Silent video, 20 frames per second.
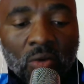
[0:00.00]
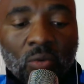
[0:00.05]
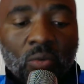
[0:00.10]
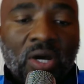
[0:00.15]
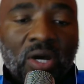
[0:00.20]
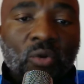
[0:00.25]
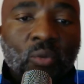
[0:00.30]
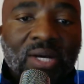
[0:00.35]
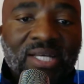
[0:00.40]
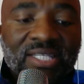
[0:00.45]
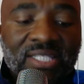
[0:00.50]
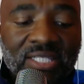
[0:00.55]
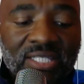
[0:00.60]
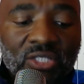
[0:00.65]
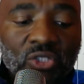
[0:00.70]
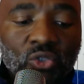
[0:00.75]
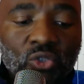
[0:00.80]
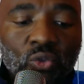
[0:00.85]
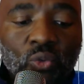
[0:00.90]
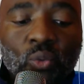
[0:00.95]
What was he
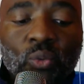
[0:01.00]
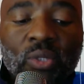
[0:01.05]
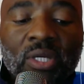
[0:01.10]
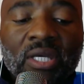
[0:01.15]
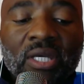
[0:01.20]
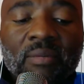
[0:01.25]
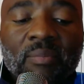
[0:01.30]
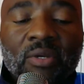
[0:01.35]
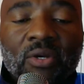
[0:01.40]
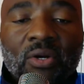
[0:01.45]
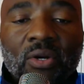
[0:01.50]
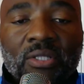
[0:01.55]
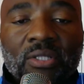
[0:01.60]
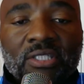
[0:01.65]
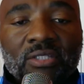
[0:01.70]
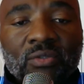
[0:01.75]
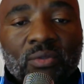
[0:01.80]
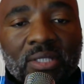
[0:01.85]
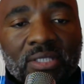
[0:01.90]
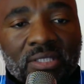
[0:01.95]
doing
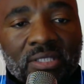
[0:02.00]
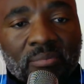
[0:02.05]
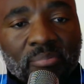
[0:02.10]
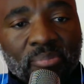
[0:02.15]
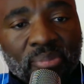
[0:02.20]
because he was the